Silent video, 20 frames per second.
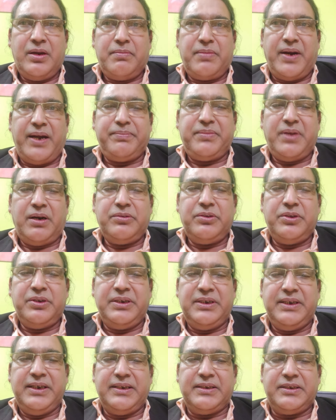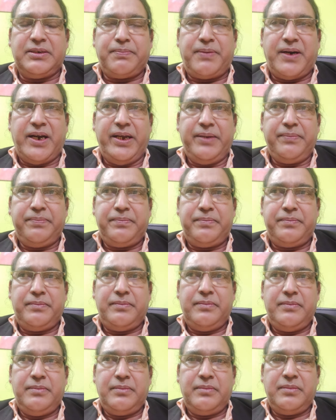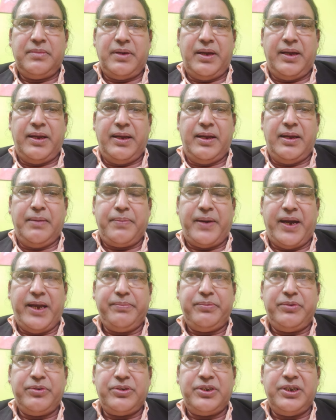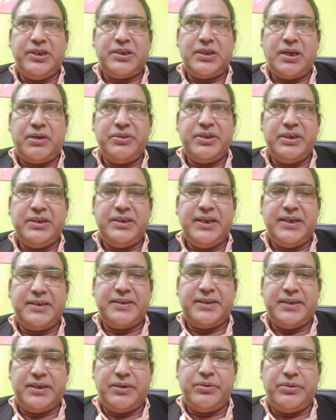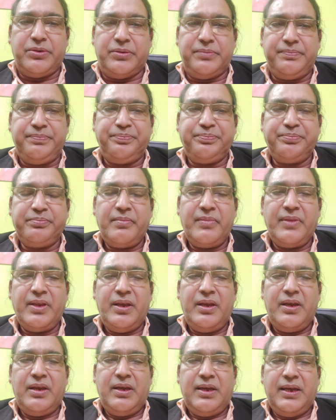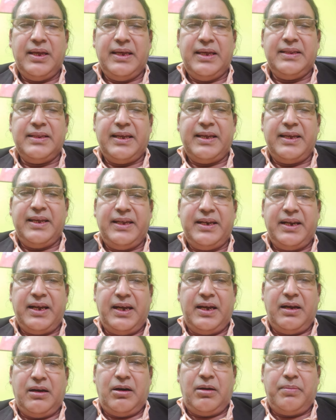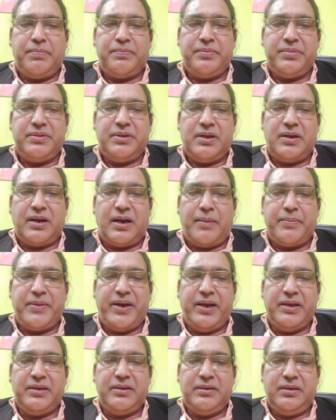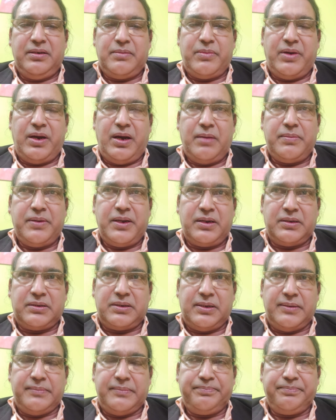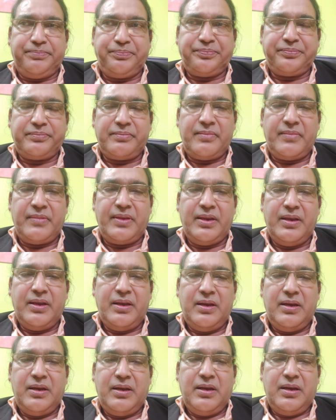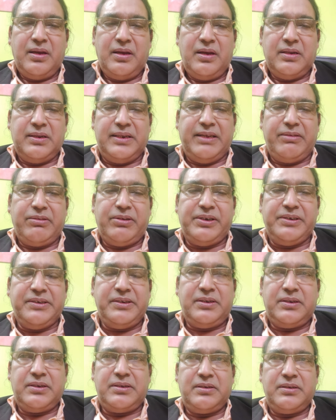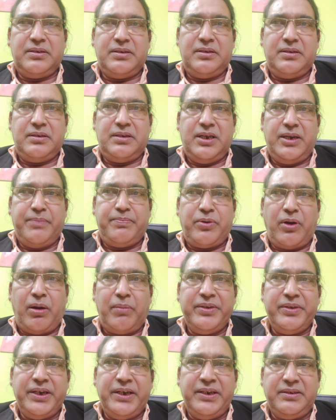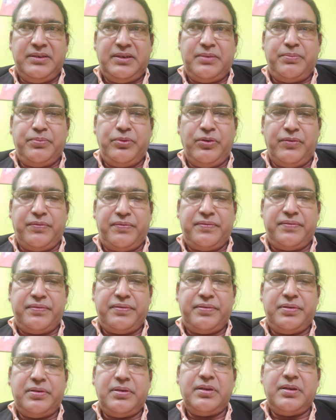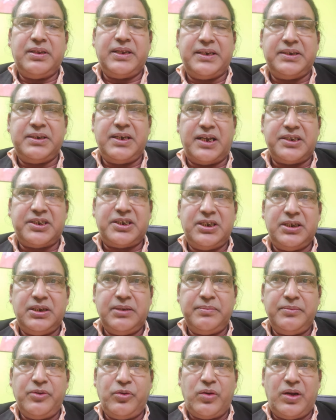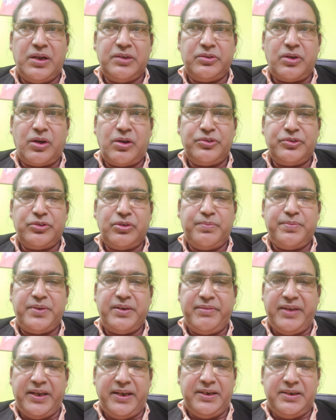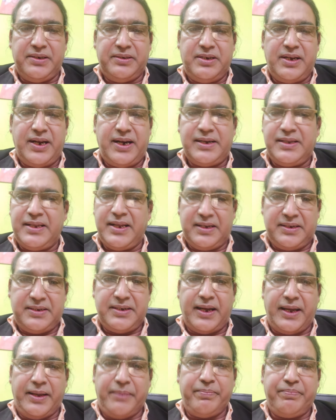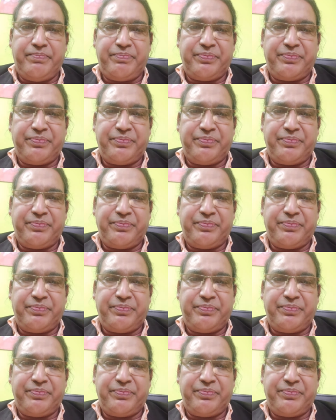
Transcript: 5000 years 5 uh, 5 to 6000 years ago in the era of Ramayana Mahabharata there was a prominent proof that casteism was also prevailed at that time.